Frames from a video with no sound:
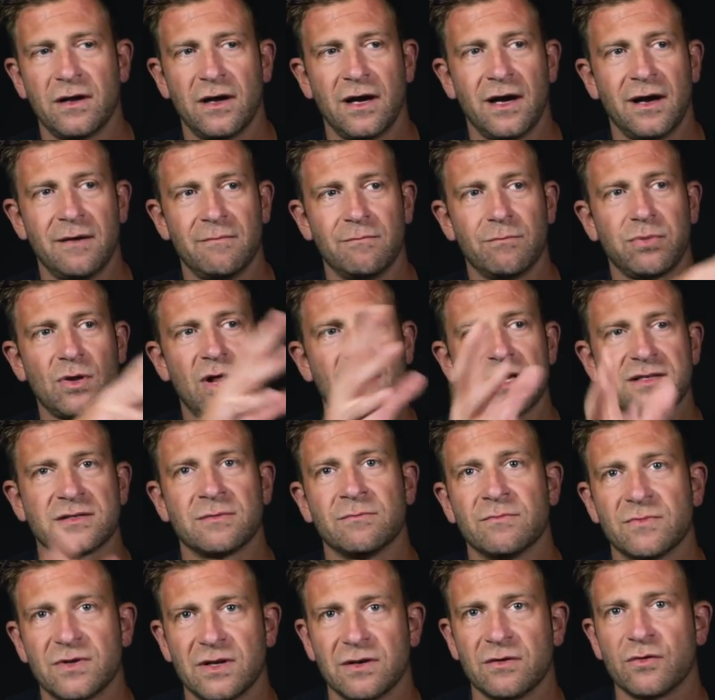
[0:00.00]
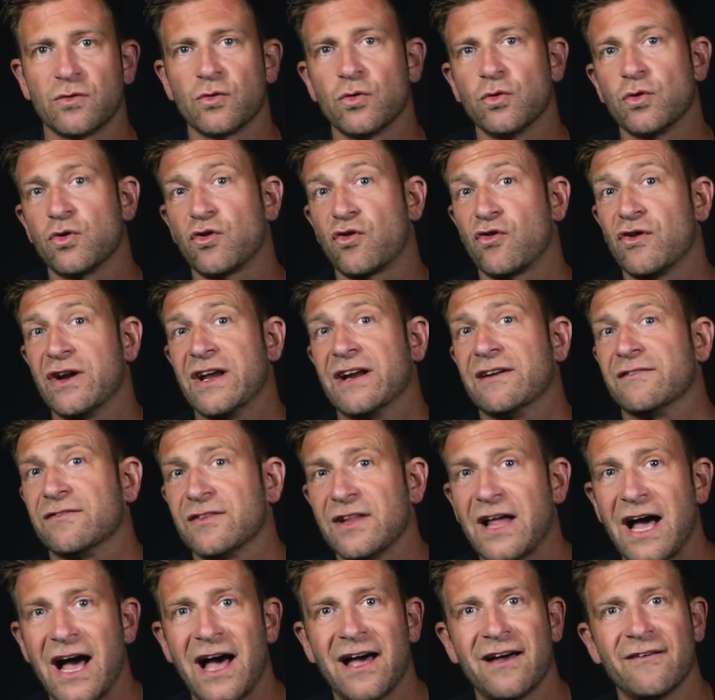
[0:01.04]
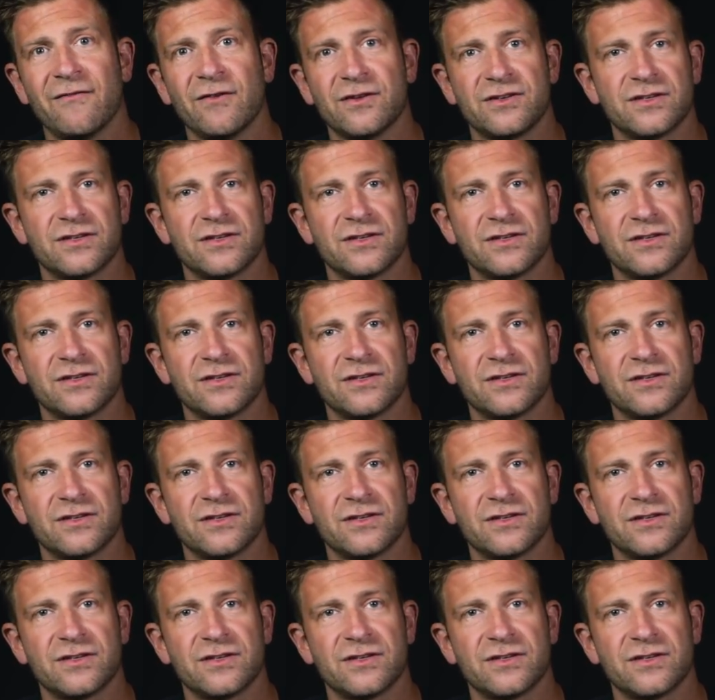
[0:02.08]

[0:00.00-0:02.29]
Um, blossomed and grew Creative Live,